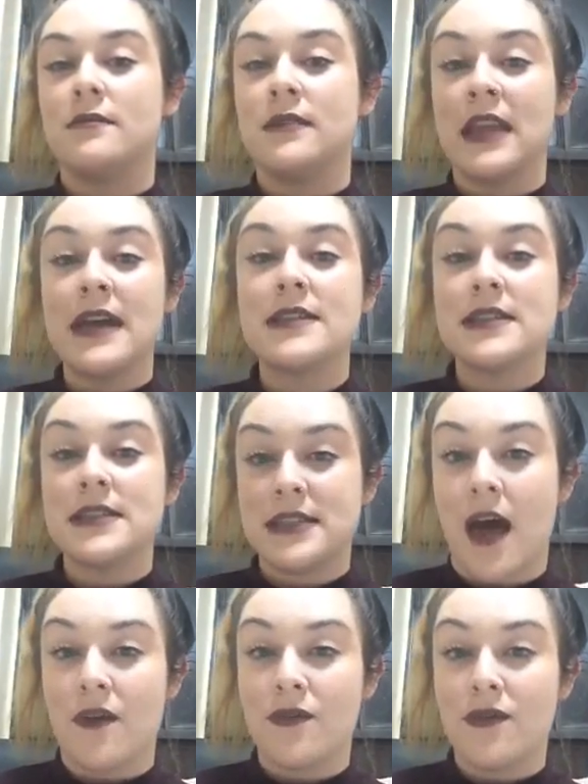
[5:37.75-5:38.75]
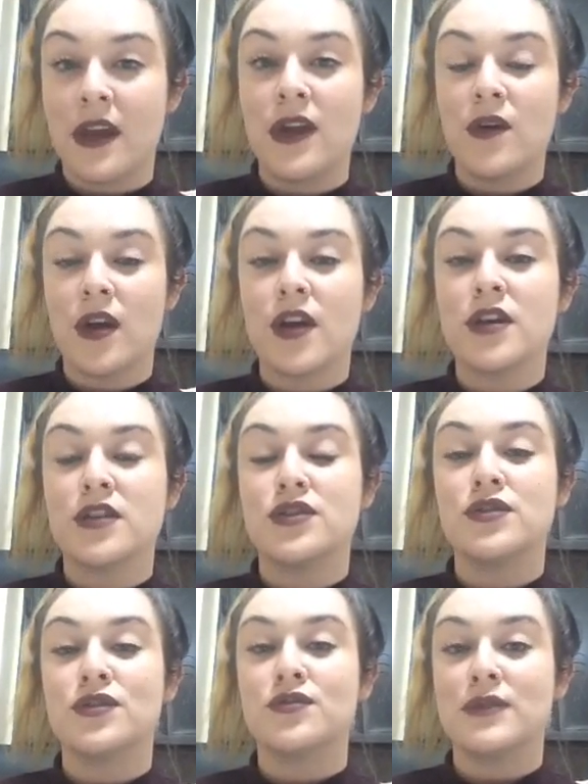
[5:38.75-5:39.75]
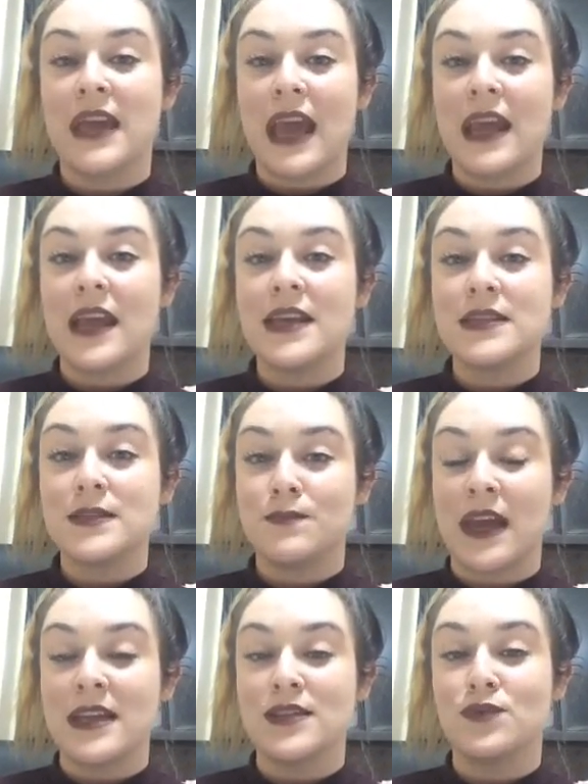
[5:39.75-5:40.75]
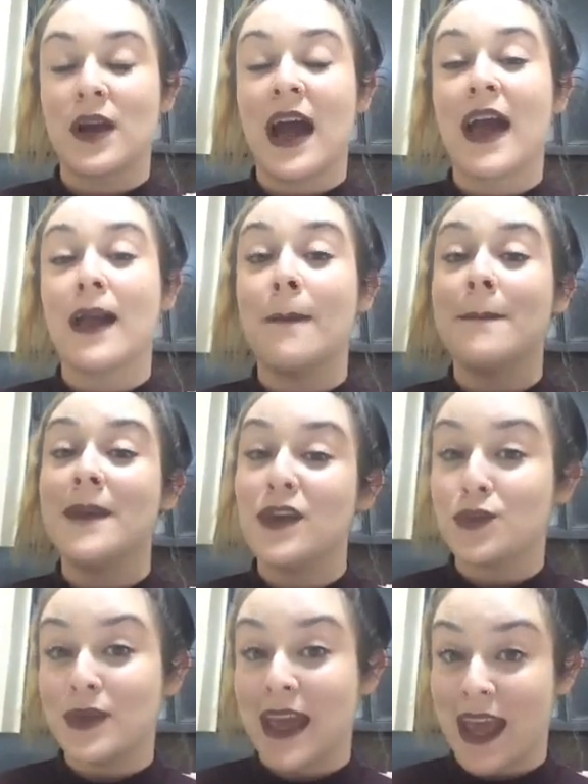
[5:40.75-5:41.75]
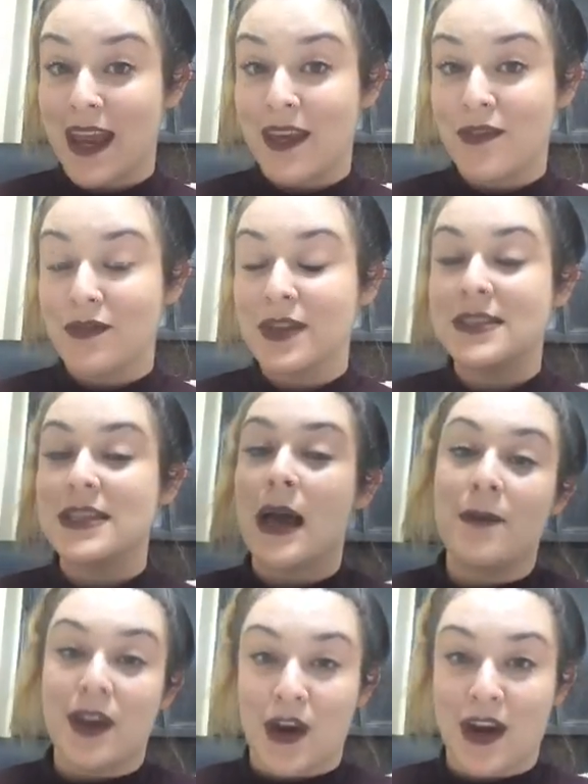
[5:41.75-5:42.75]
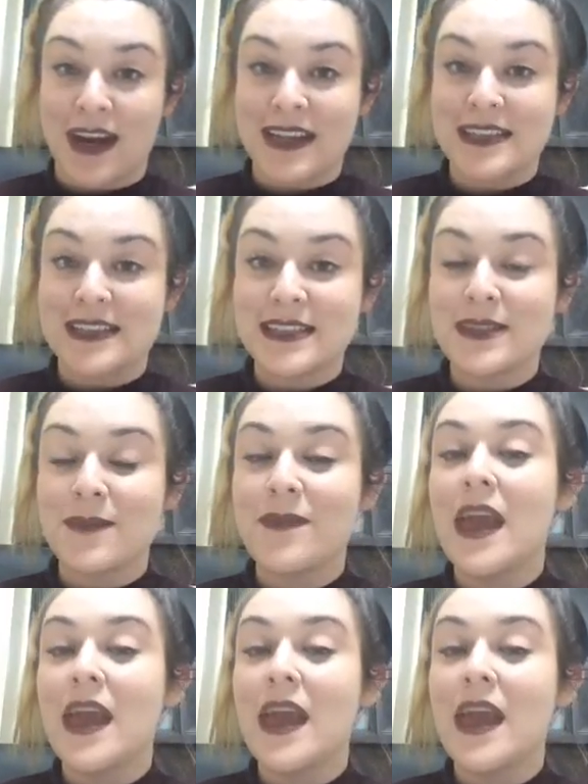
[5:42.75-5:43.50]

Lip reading: less stuff in order to create a space where I can be creative because I'm an artist.